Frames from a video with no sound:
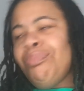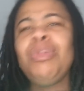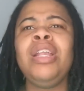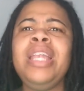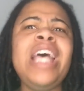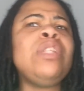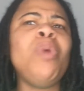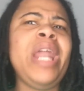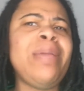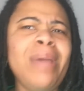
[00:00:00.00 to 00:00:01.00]
That's where
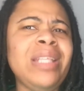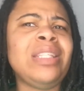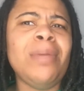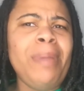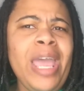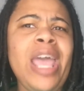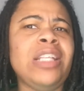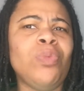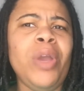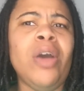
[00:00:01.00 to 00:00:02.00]
they messed up at as
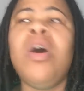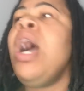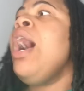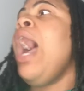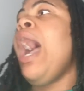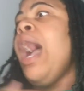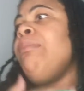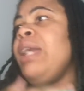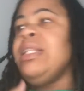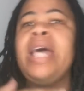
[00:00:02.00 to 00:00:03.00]
well. I'm
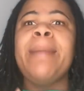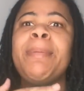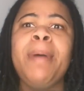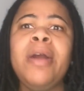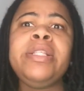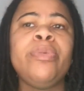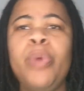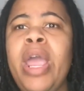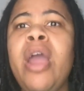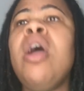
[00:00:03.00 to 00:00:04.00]
that type of person
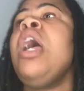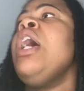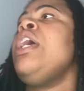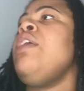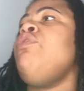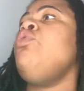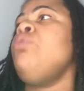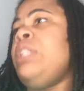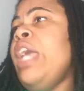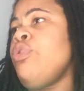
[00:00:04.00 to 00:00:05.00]
where if you
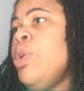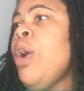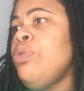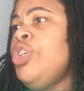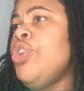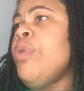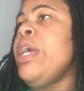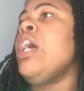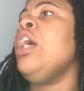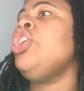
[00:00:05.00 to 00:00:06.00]
say you're going to do
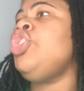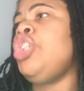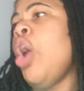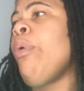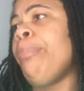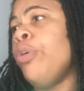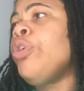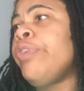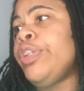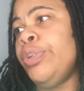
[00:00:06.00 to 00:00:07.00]
it, show and
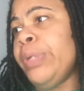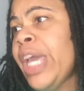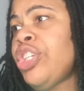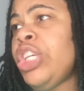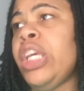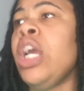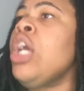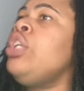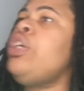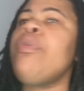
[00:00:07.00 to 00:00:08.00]
prove and do that shit.
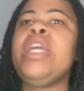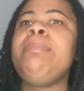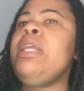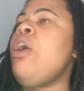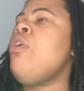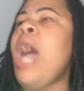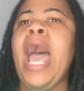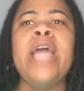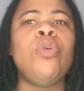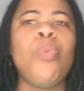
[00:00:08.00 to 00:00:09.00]
Don't give me those
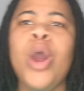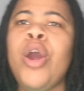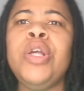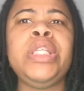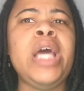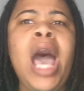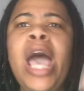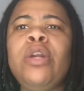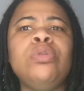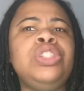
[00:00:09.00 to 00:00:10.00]
idle words and
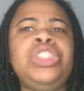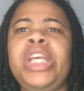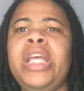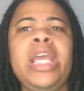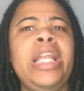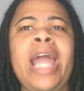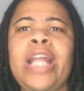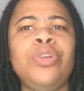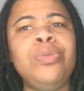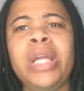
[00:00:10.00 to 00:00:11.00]
idle shit and
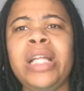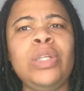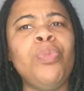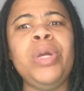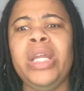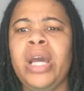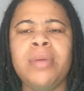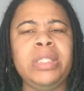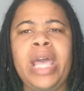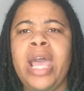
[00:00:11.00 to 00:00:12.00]
not do nothing when it
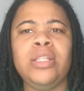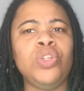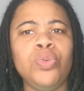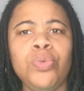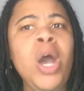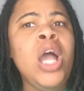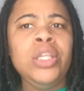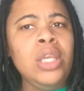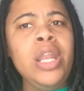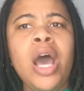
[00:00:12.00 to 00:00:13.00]
comes time to,
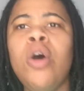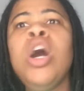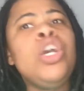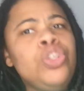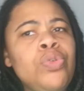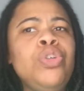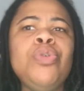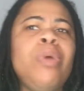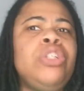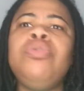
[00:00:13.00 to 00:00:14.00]
you know. You knew
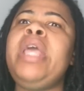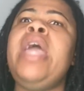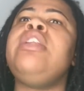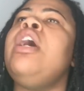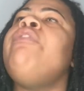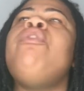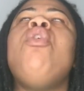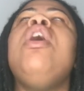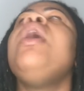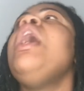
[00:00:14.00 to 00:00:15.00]
what you came there
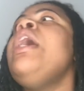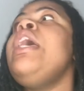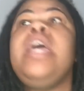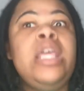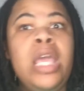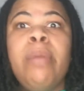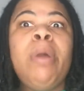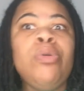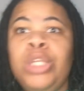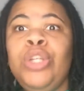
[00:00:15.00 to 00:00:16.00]
for. And
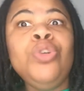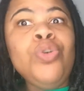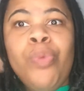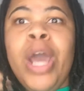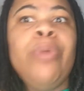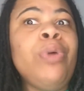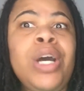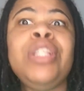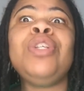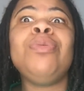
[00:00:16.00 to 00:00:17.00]
Monique knew what it
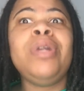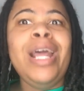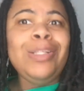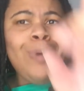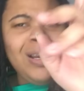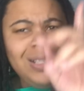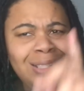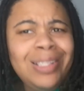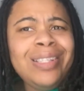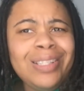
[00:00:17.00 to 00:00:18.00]
was too, and that's why her
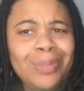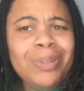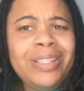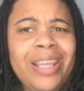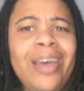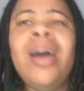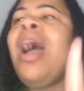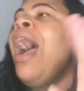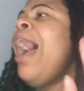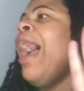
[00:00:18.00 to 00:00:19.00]
sisters was there.
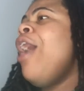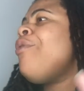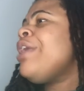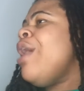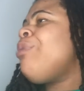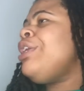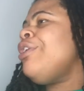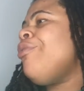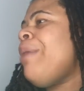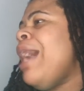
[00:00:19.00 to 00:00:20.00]
I don't care what
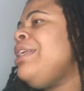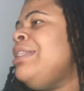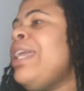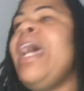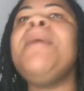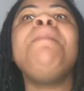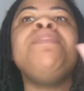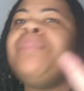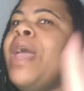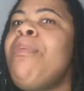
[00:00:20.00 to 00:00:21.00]
nobody say.
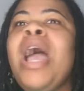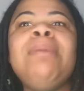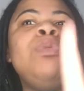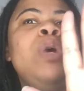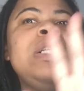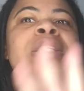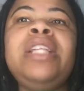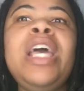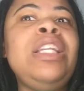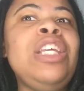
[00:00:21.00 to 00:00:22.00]
They probably wasn't
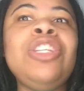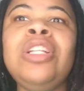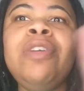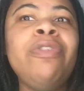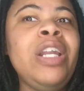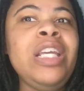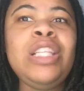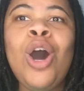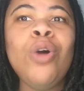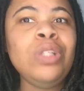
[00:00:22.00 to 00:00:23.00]
there initially for this
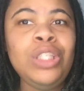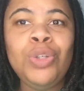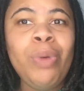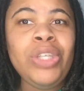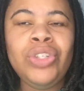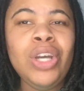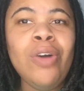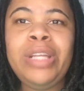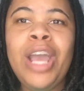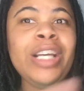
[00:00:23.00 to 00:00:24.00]
whole situation to go
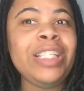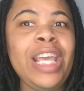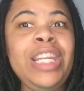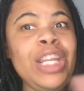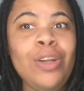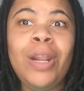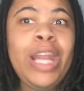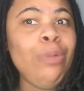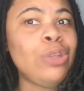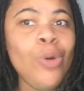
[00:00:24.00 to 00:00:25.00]
down because they didn't know that they
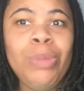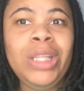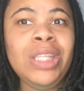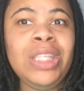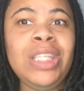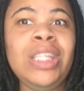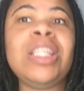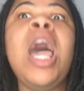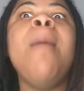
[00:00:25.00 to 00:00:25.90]
was going to meet the sisters.